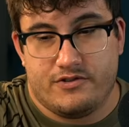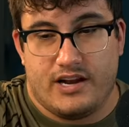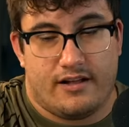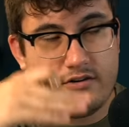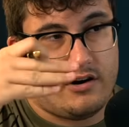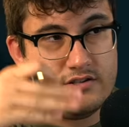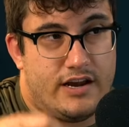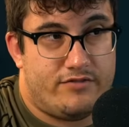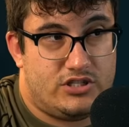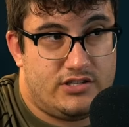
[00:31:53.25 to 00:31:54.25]
you're dollar cost
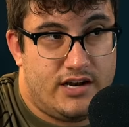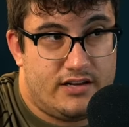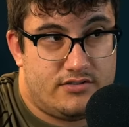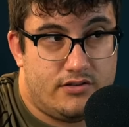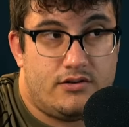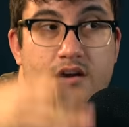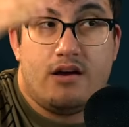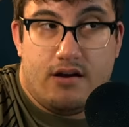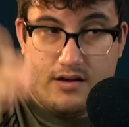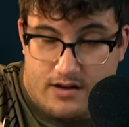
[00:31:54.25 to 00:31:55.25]
averaging, as in
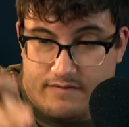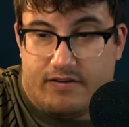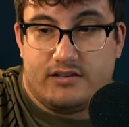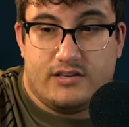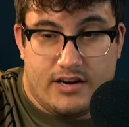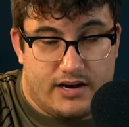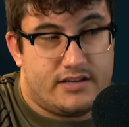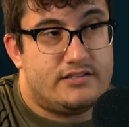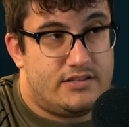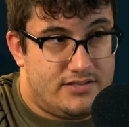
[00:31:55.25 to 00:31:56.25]
investing on a
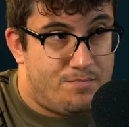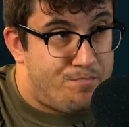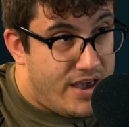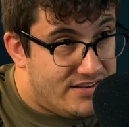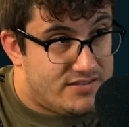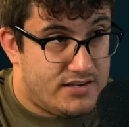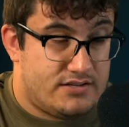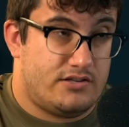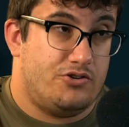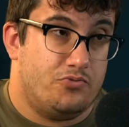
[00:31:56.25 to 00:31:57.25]
consistent
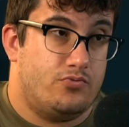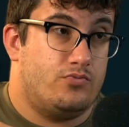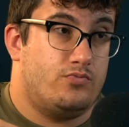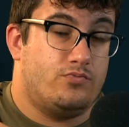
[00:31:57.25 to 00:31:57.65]
basis, you